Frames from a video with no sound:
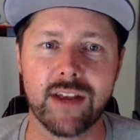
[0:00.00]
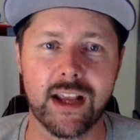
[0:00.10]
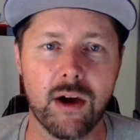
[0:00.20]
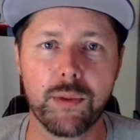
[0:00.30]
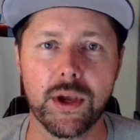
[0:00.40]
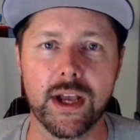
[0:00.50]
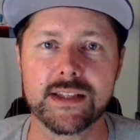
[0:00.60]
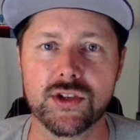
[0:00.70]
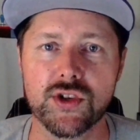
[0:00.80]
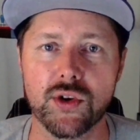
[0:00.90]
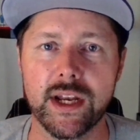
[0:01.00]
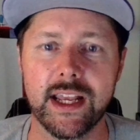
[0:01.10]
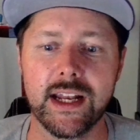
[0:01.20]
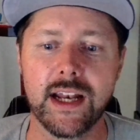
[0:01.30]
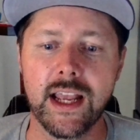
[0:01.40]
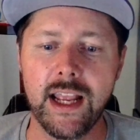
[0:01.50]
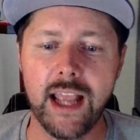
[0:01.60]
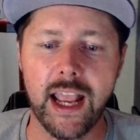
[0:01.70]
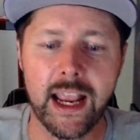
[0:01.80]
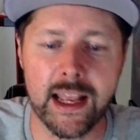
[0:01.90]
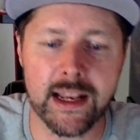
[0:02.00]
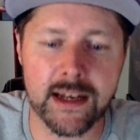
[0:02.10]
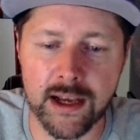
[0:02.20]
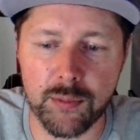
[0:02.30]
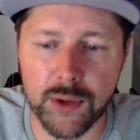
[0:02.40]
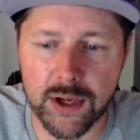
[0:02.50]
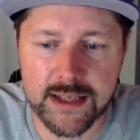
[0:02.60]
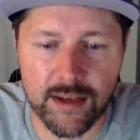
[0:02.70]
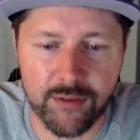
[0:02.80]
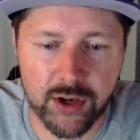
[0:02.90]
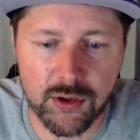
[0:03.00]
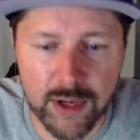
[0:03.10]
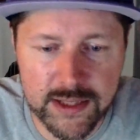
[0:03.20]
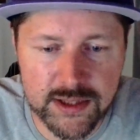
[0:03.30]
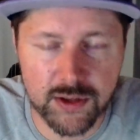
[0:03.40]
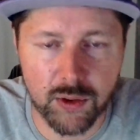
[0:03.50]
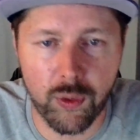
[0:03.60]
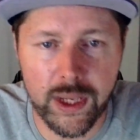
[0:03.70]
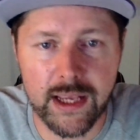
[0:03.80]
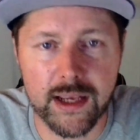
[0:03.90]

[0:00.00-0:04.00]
I hope you guys enjoyed it, and I hope you guys have a good rest of the week,